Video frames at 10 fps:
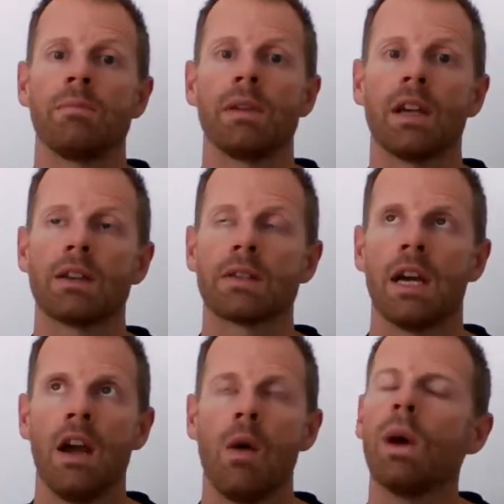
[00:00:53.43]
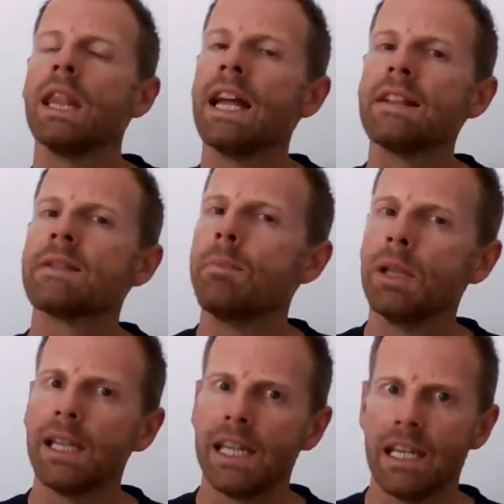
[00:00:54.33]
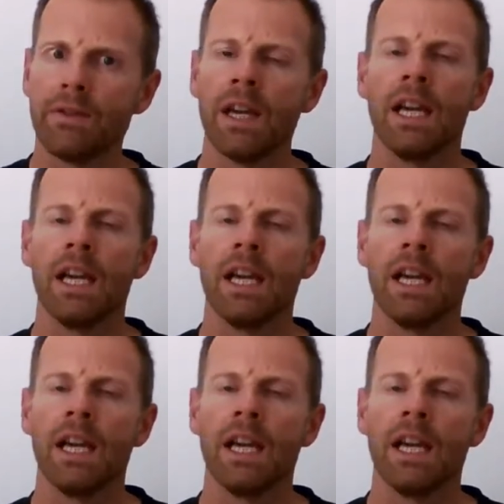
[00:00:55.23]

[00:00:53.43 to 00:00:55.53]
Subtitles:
because we're led to believe